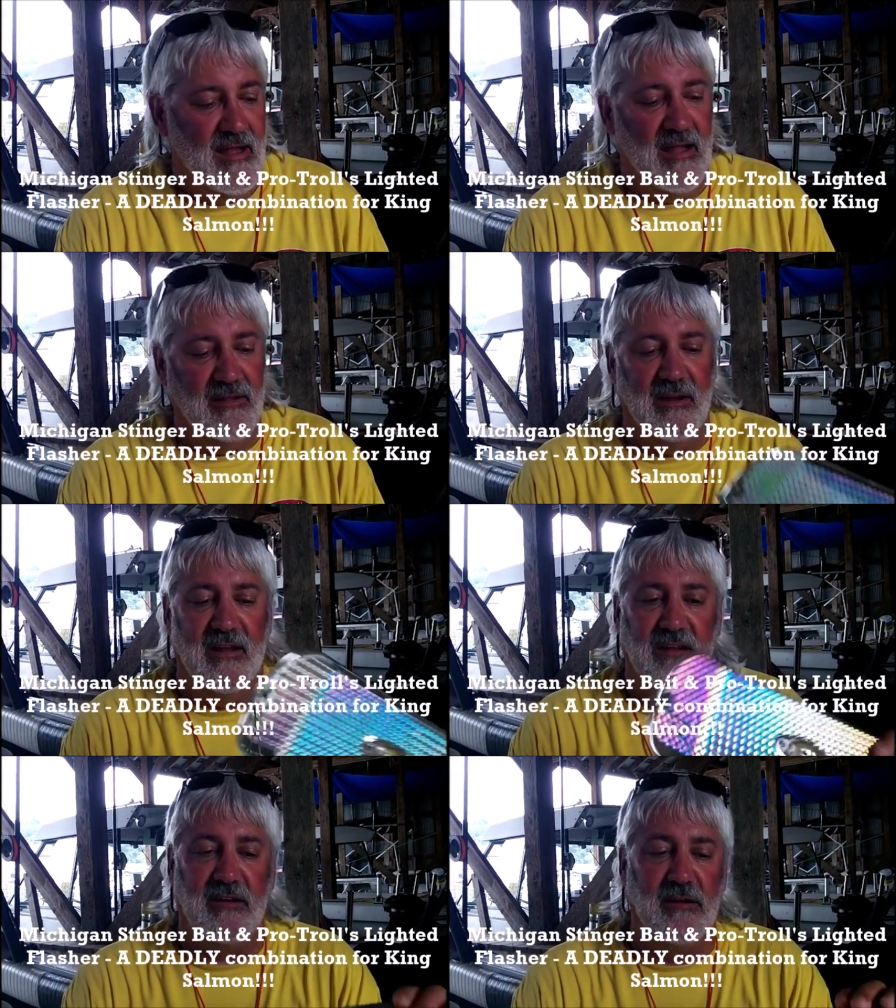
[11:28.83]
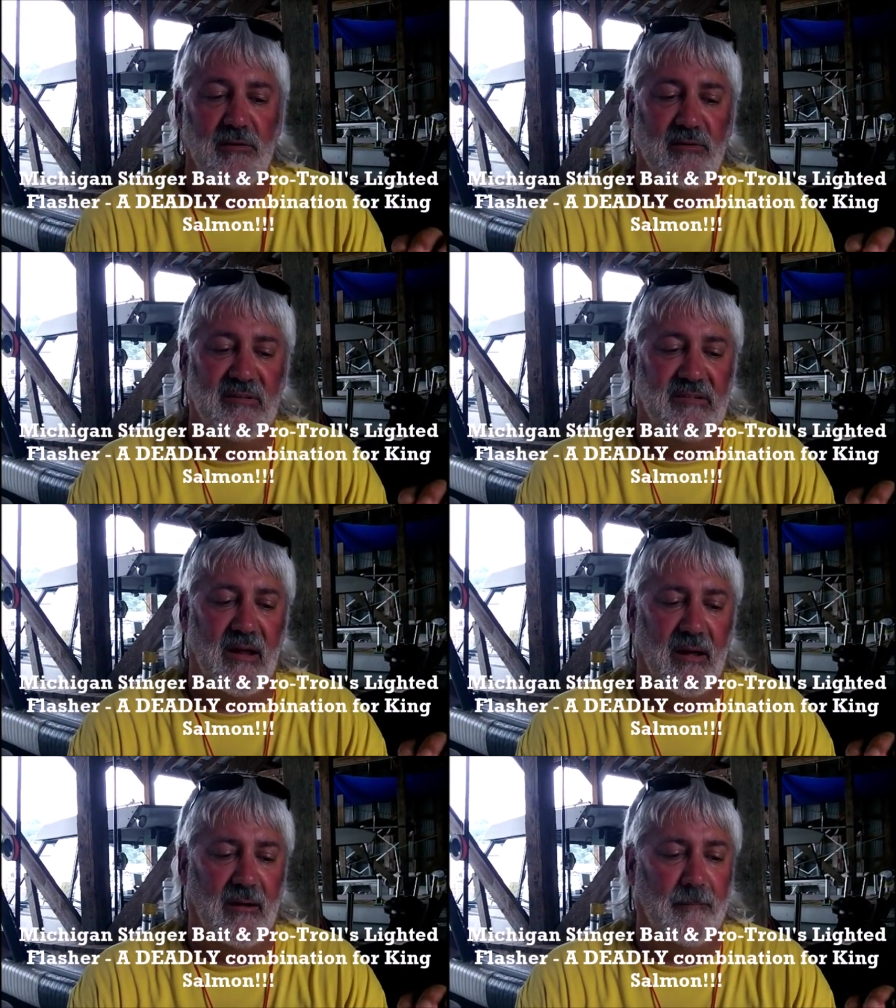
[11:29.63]
And you get to use
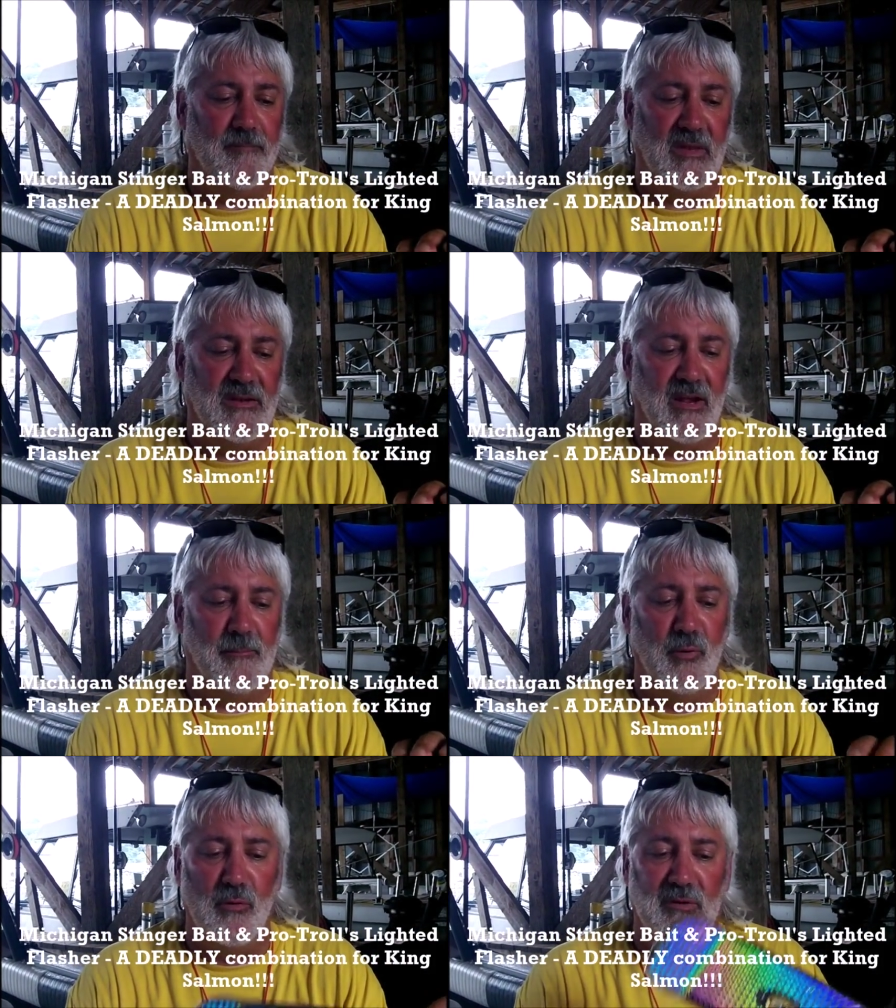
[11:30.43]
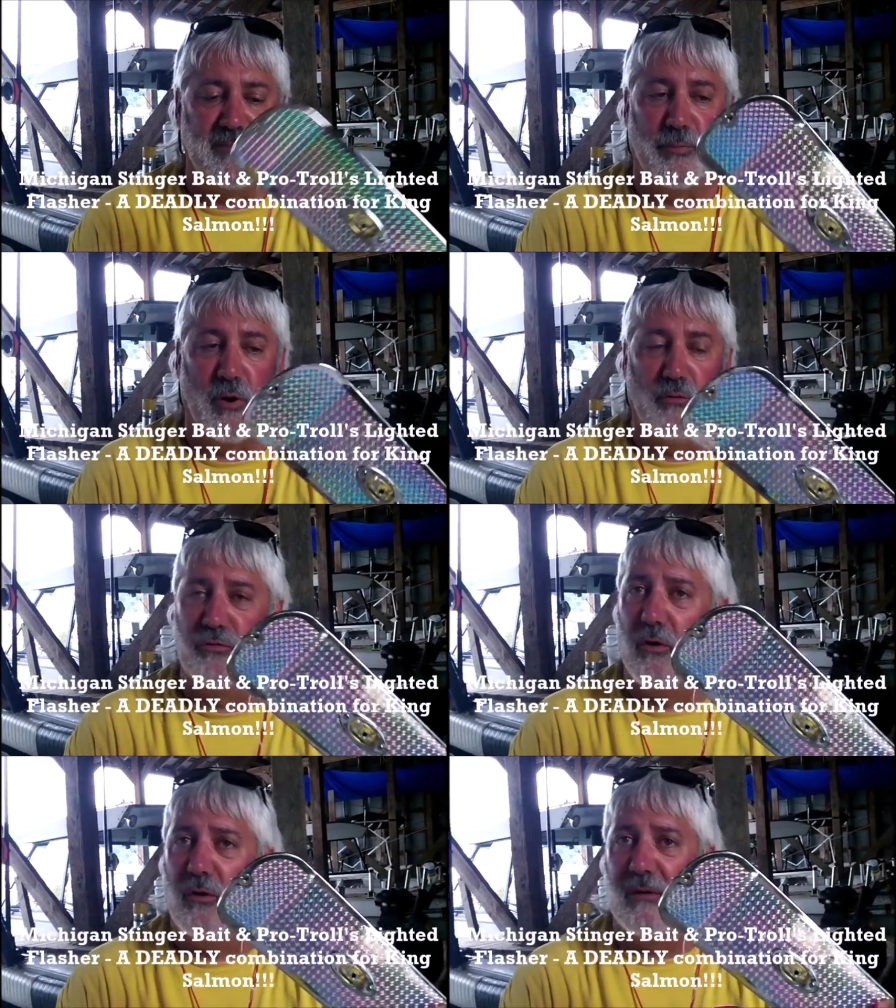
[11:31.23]
Dip Pools, Pro
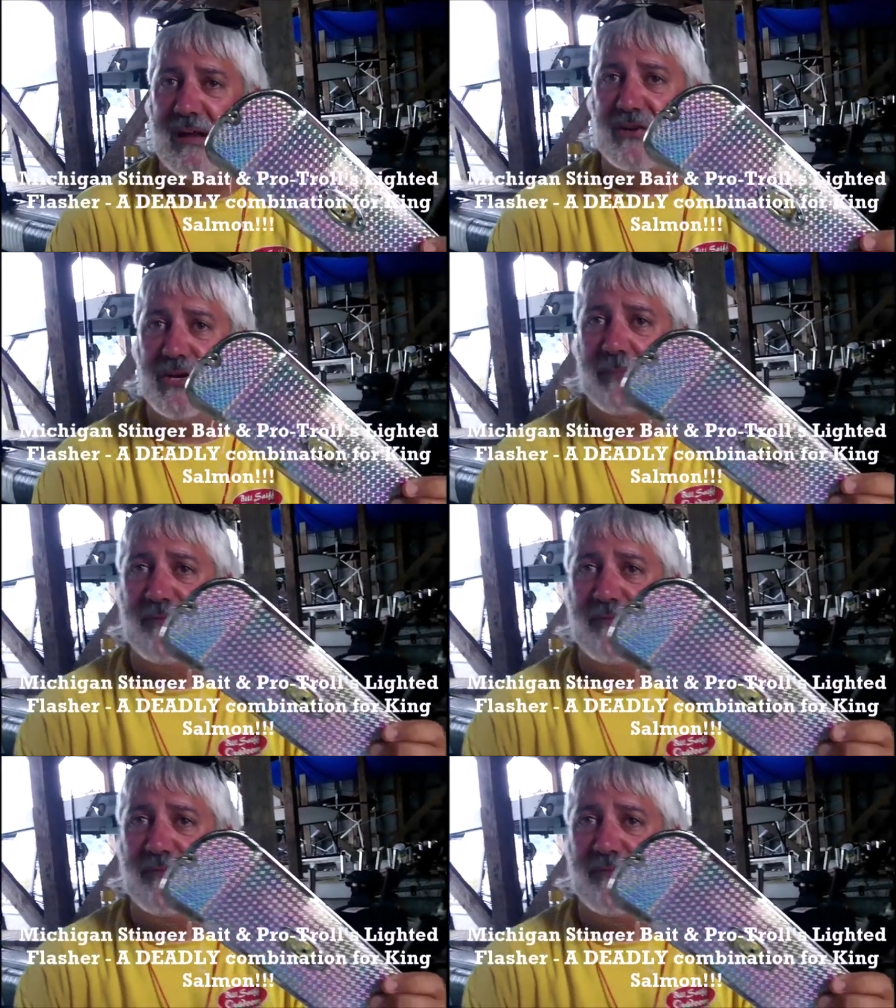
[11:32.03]
Troll, e-chip